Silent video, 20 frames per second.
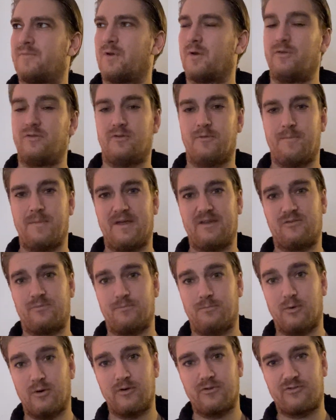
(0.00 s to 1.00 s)
best
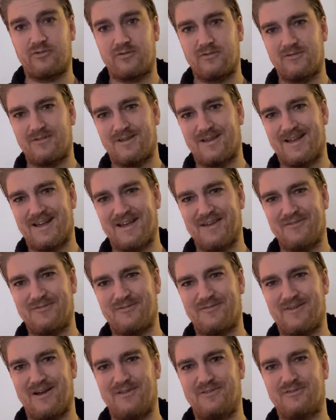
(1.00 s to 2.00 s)
books I've
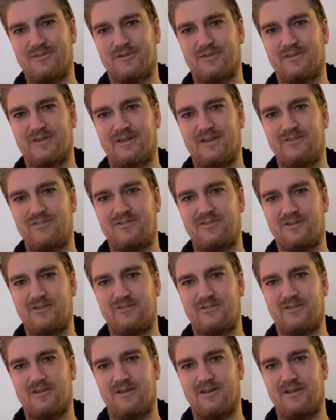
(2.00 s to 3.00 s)
found on this is
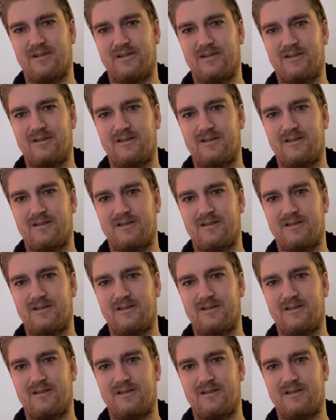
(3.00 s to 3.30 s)
the